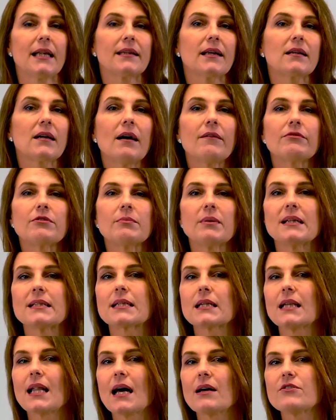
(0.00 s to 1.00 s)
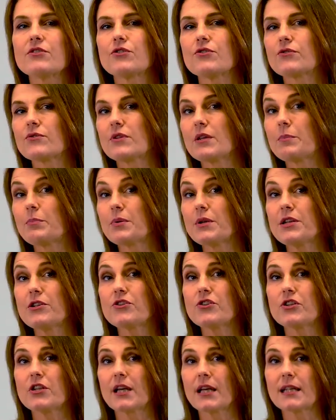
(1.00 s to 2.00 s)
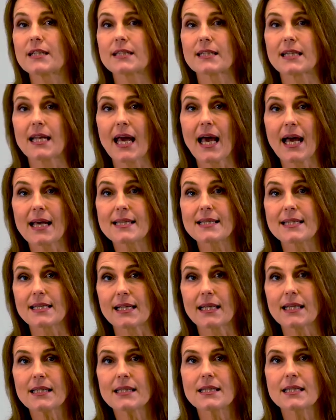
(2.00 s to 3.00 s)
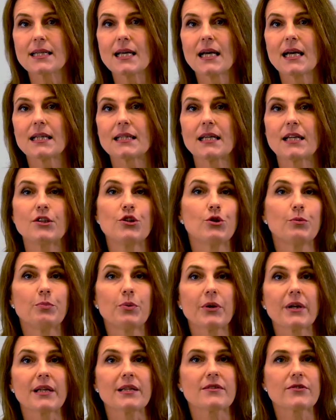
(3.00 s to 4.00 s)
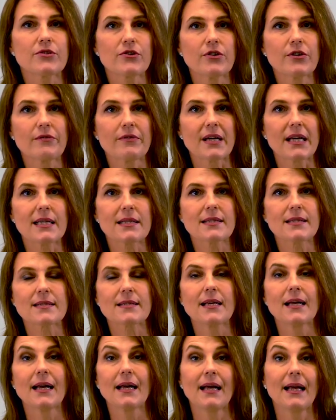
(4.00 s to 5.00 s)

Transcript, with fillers: The government allows you to depreciate an asset that you put in service.